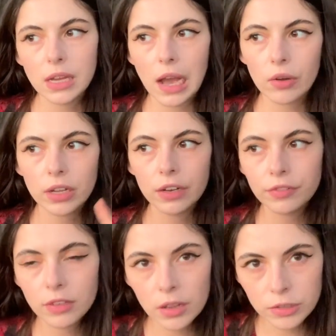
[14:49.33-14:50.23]
How can I
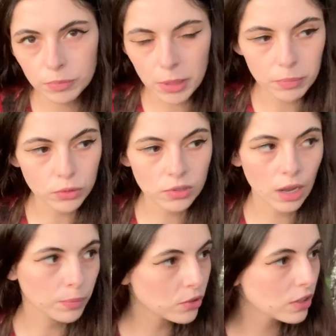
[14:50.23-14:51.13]
fill other people's
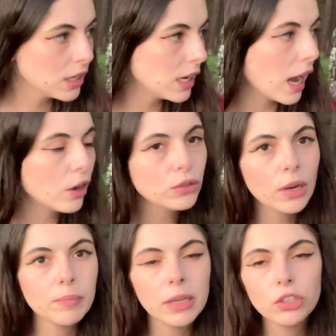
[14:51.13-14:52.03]
cups? How do
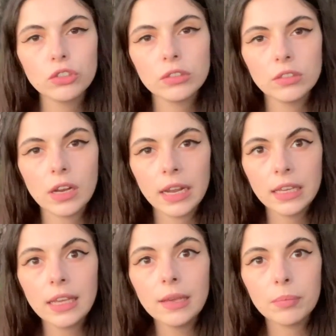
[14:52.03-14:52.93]
I make sure that I
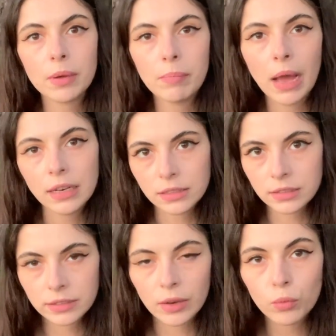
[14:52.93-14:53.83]
keep a
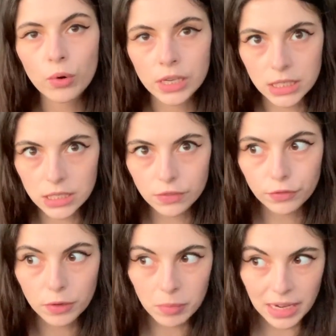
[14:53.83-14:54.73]
balance that works
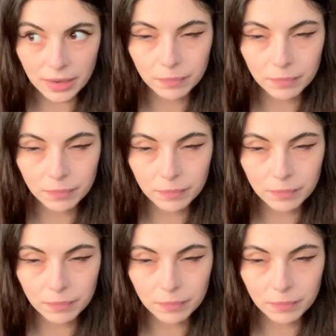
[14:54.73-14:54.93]
for me